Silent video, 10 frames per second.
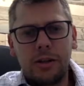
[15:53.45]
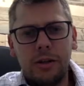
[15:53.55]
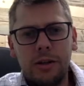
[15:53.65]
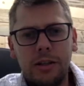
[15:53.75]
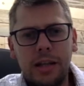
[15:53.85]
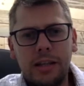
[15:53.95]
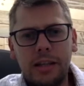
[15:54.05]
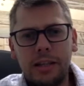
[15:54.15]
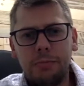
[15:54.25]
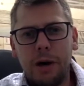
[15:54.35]
good. It's
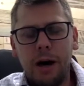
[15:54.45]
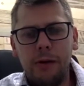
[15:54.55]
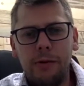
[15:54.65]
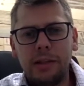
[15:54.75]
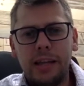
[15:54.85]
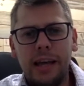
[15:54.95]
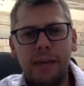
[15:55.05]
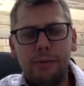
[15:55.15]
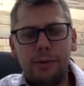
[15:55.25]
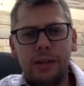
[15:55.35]
inspiring to
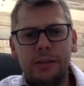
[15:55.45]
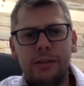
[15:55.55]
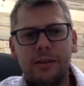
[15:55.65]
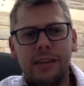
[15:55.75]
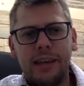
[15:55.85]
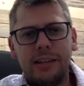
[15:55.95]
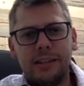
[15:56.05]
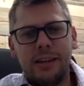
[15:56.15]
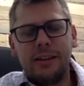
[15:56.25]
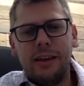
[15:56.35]
hear all these sort of things.
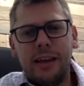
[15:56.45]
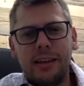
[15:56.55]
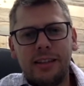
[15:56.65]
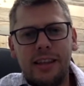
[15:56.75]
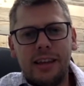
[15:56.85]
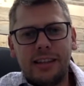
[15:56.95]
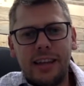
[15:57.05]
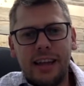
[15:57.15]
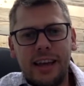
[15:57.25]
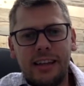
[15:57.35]
So no, that's
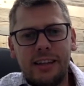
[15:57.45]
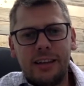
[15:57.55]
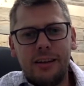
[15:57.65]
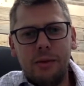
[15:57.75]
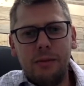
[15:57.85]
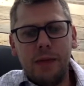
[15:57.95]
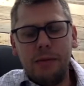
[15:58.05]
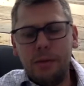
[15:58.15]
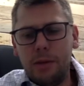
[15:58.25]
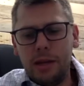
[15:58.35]
excellent.
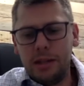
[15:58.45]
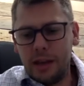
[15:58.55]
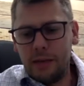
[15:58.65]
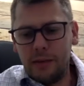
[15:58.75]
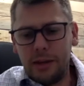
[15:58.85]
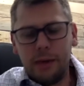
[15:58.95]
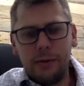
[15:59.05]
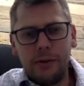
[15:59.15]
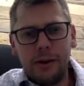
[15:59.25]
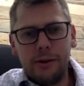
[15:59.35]
Maybe we need to get a video with
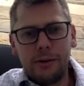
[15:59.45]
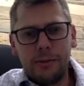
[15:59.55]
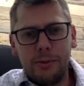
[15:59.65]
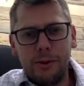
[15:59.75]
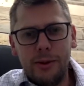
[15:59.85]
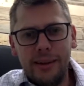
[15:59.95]
her at some point.